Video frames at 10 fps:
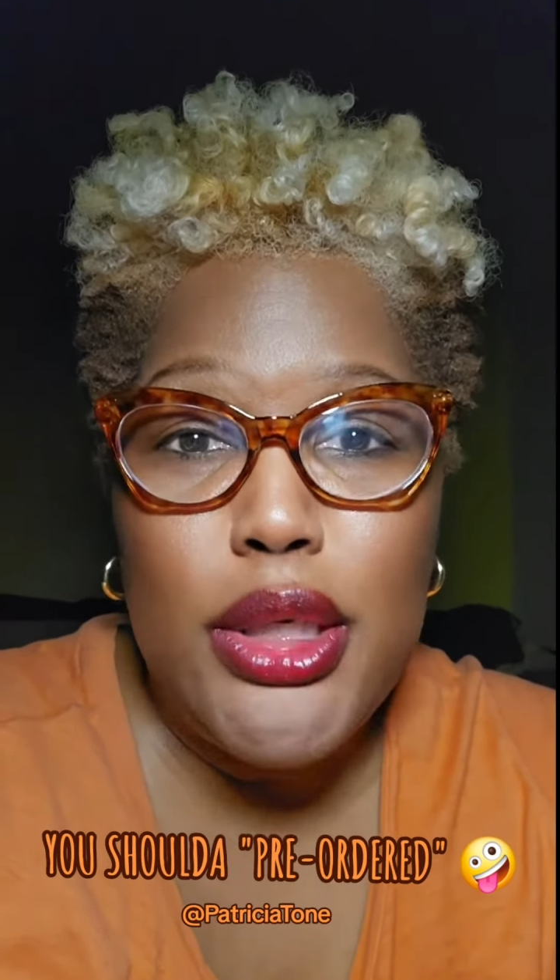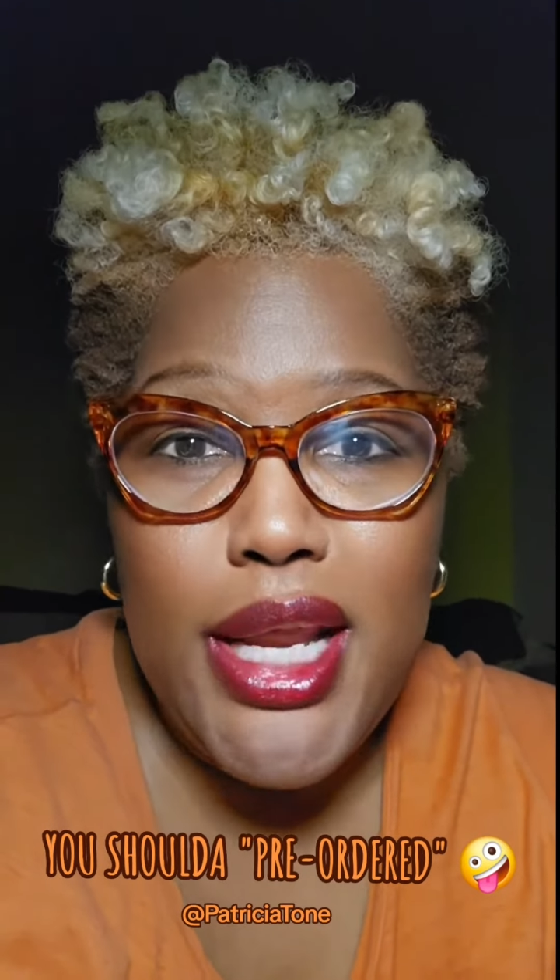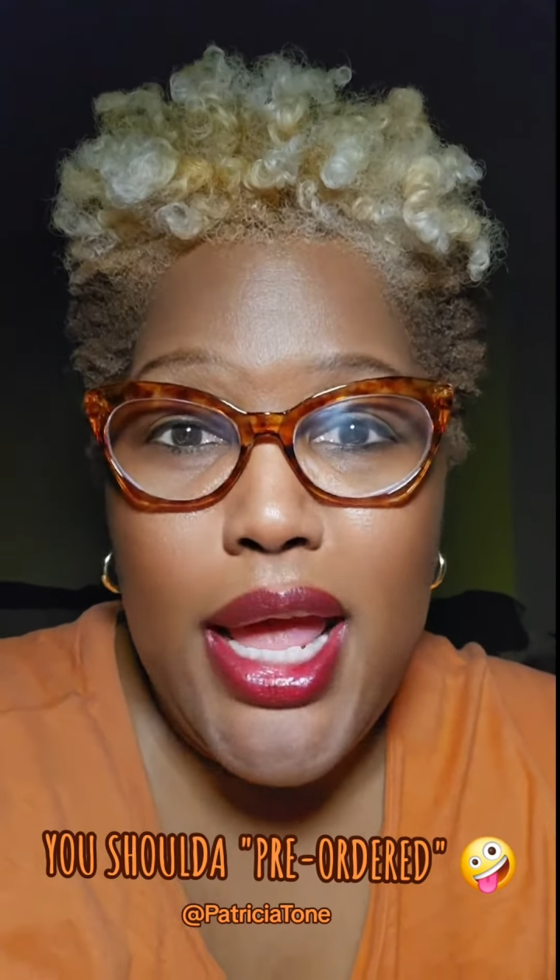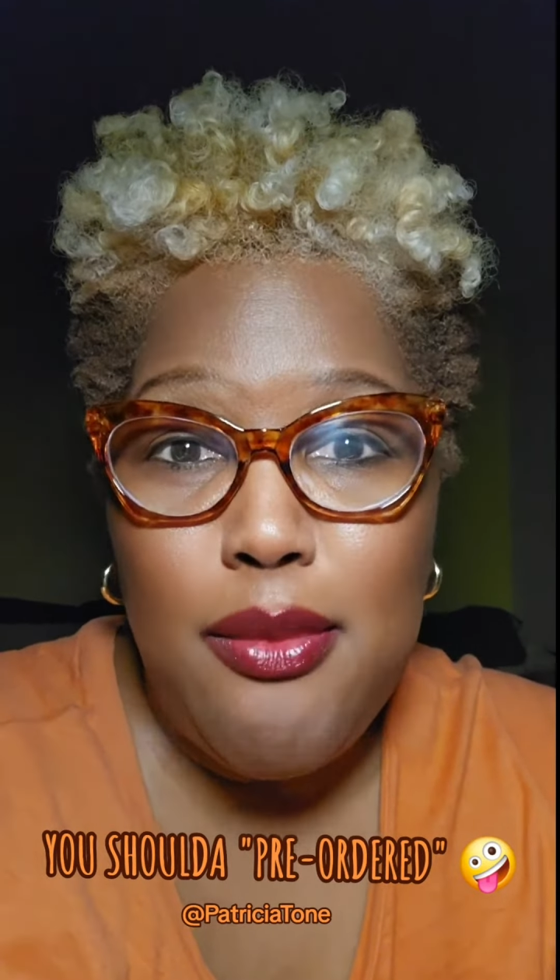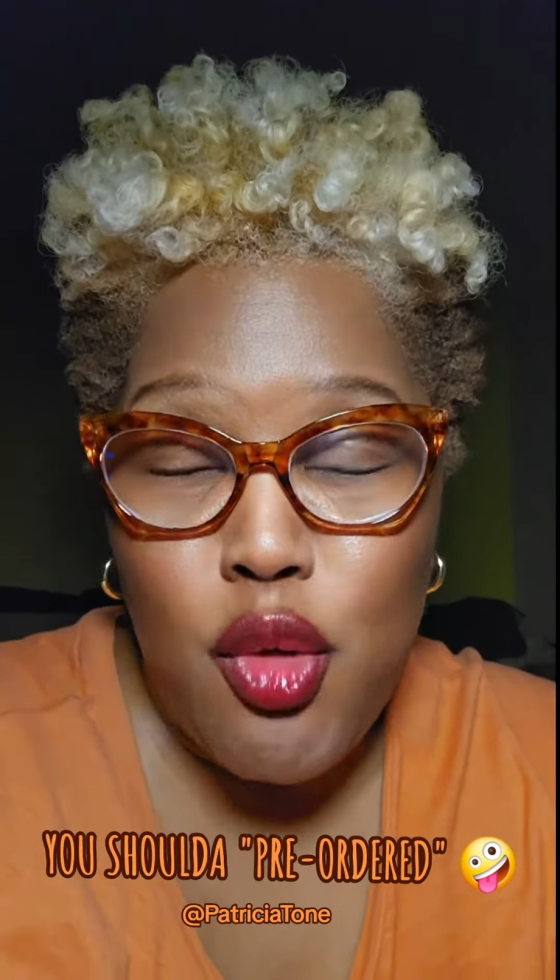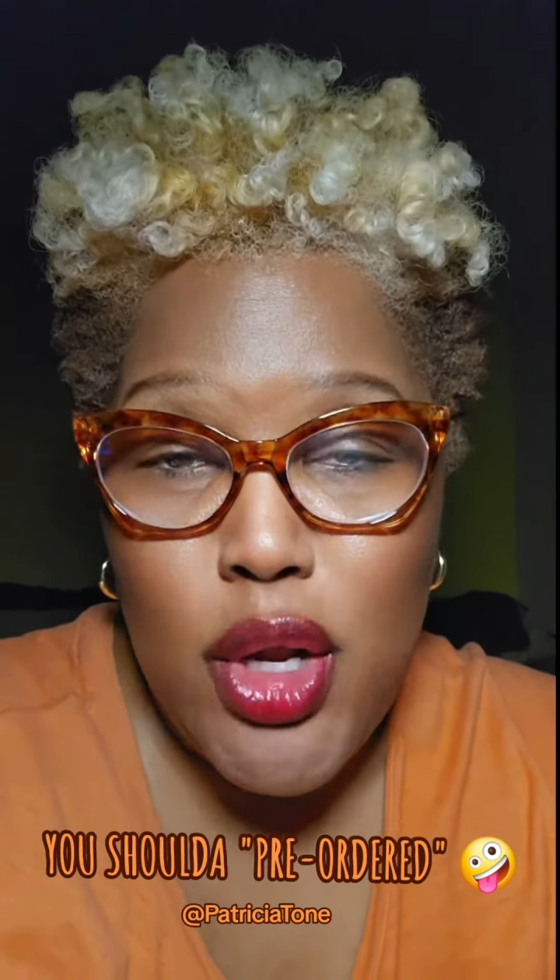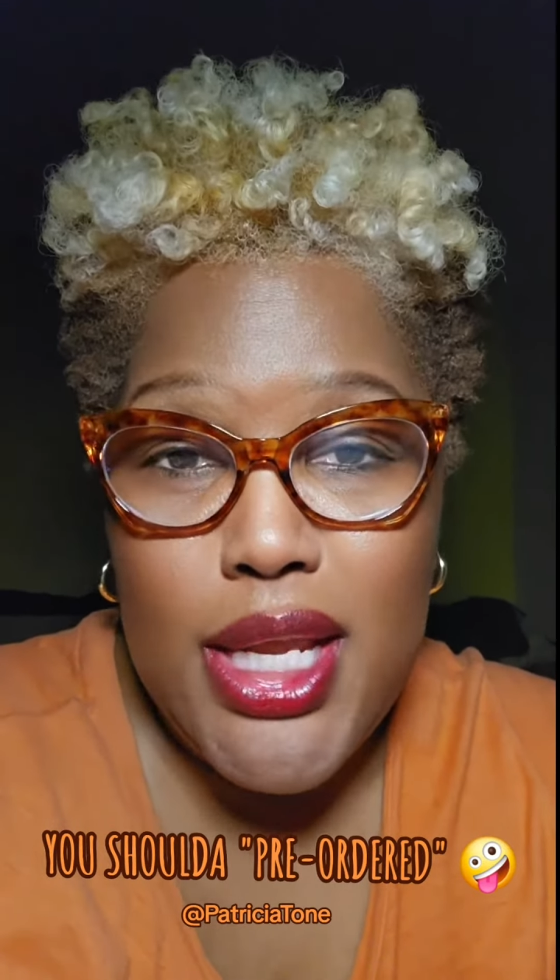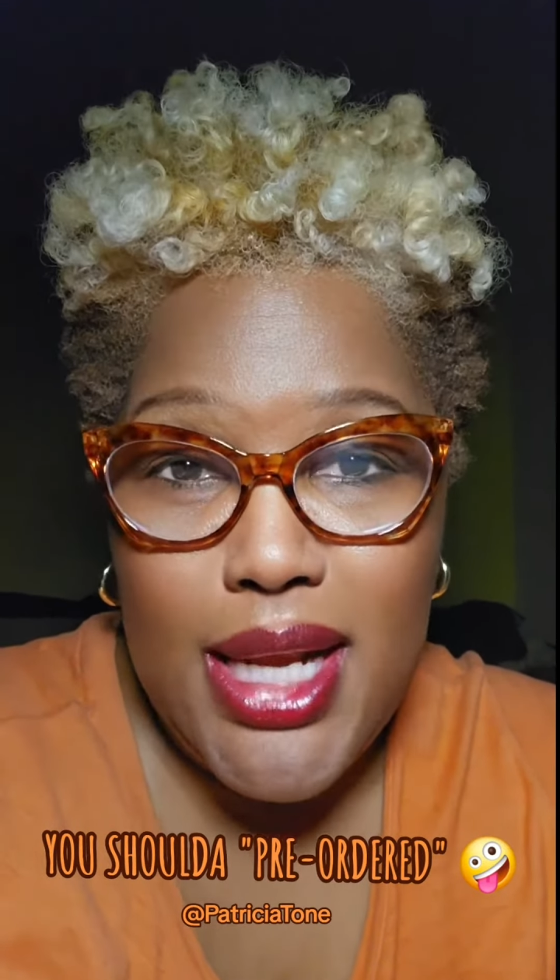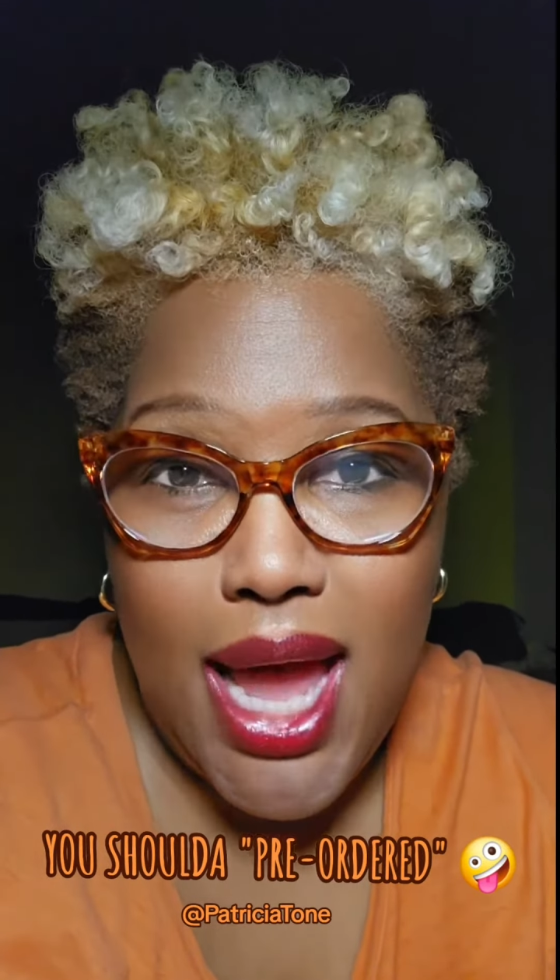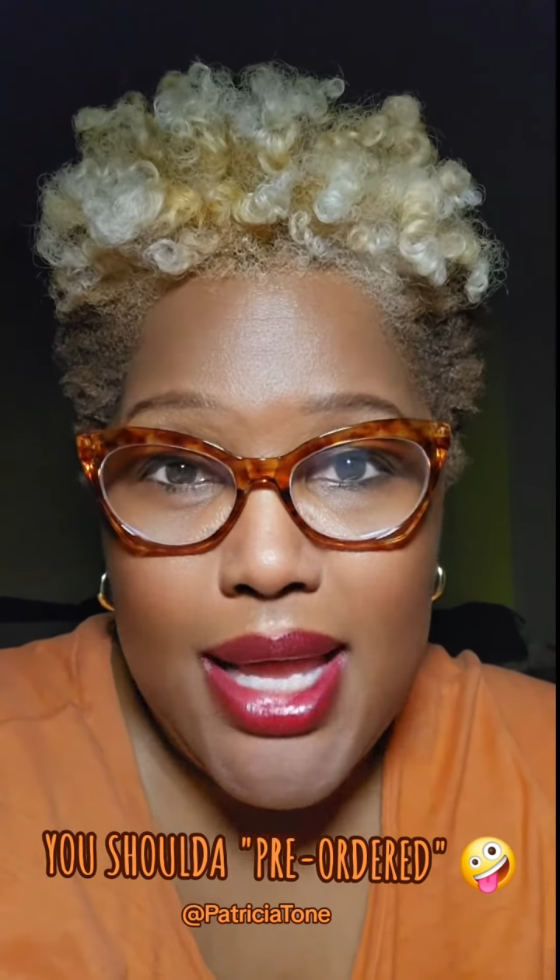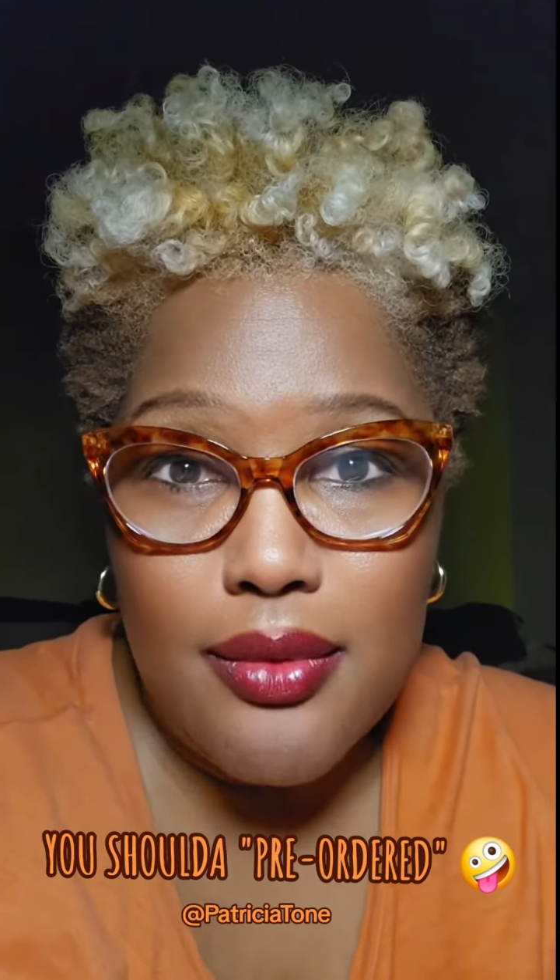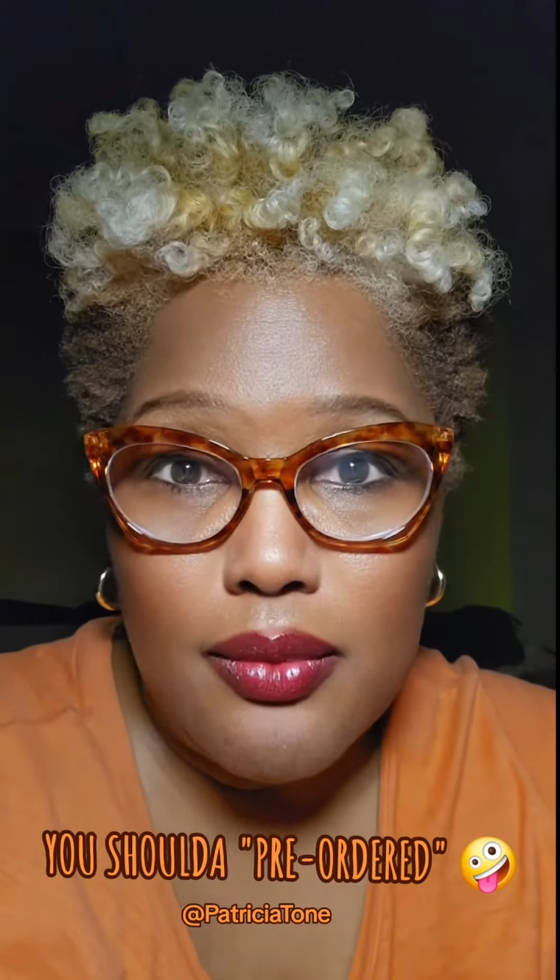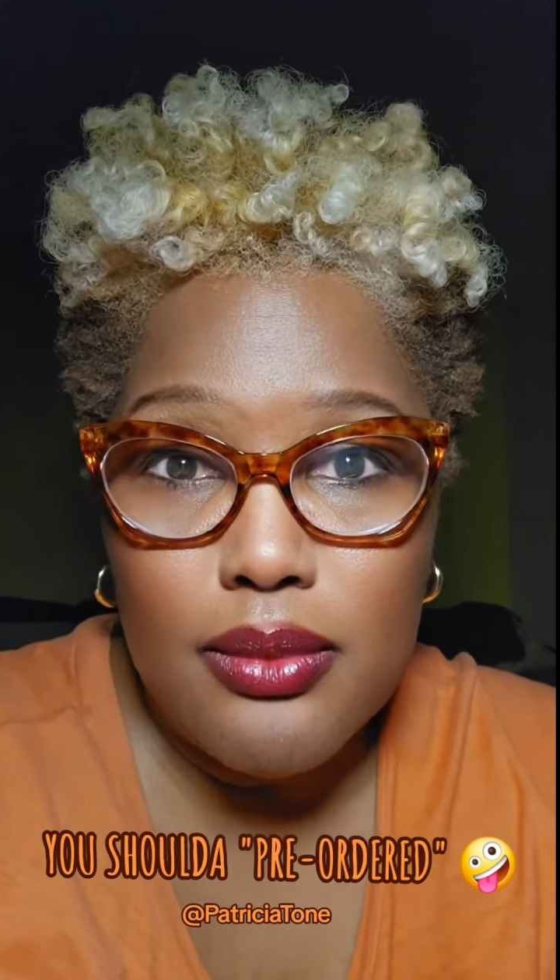the damn green light.